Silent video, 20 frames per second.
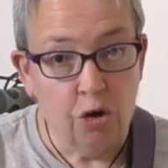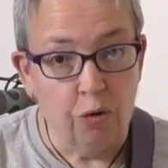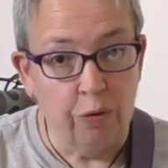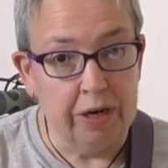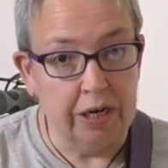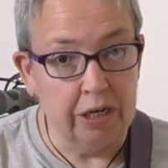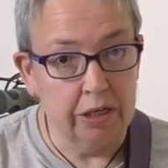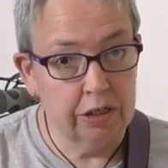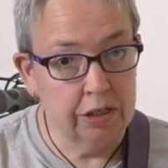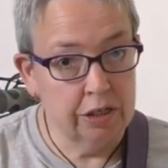
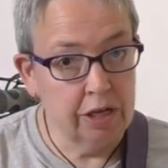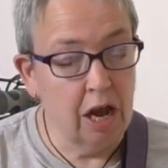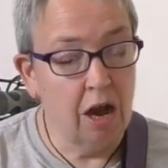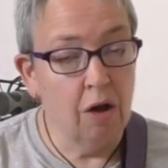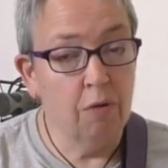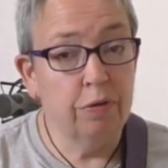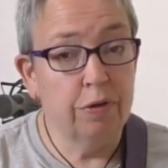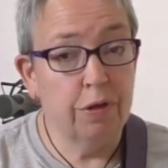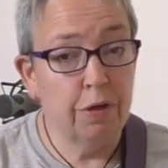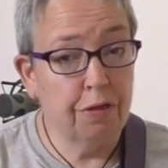we're going to
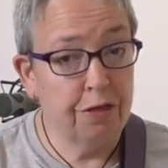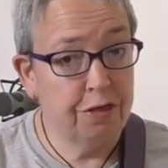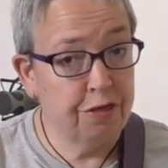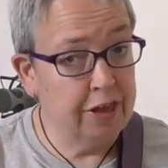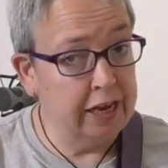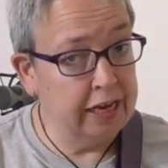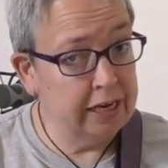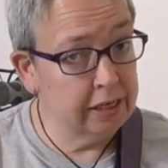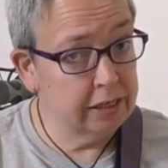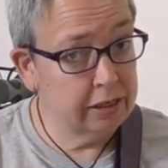start with the
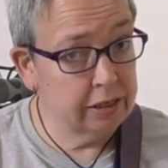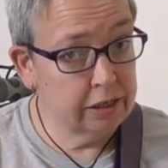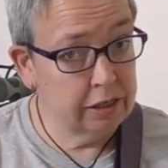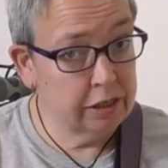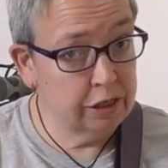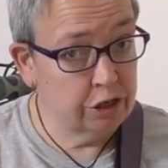thickest